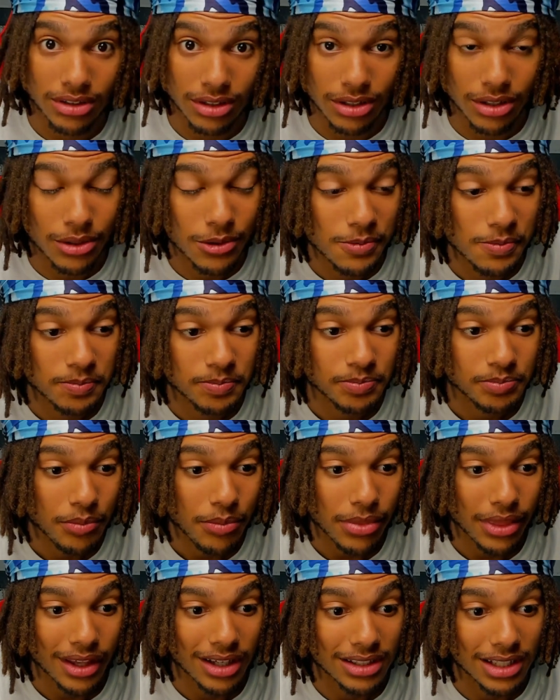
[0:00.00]
you know?
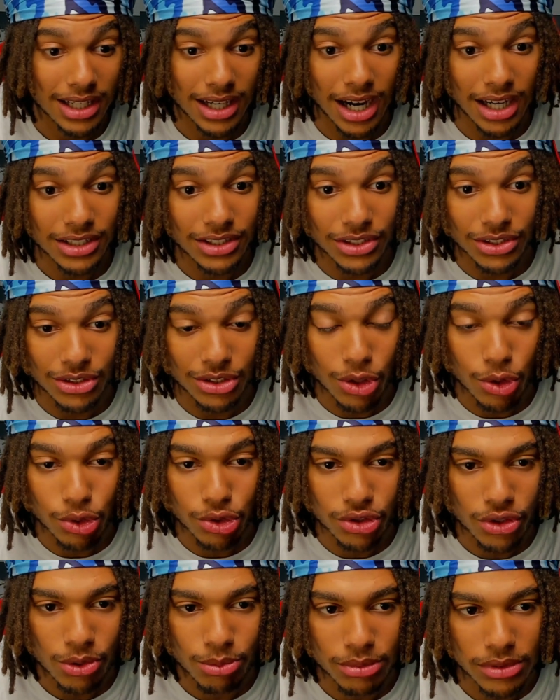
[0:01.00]
Like, I just know
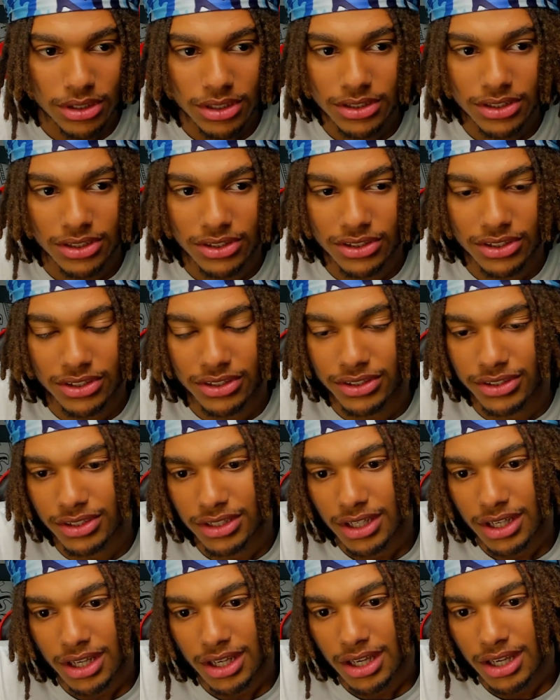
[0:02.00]
so much. It's just,
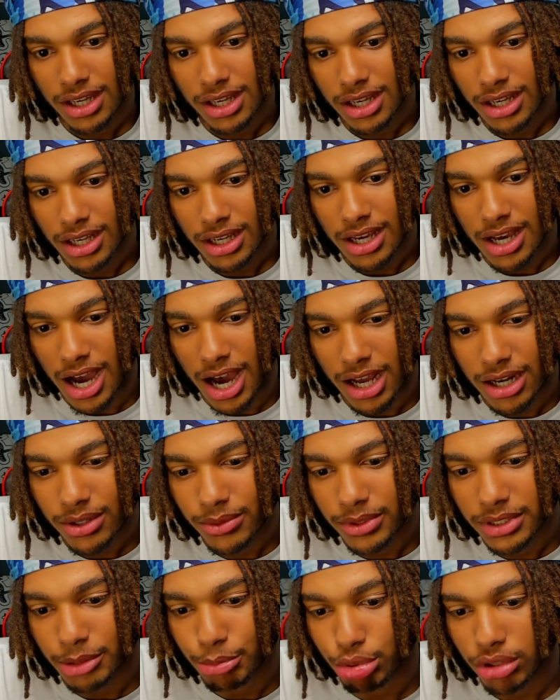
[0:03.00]
I don't want to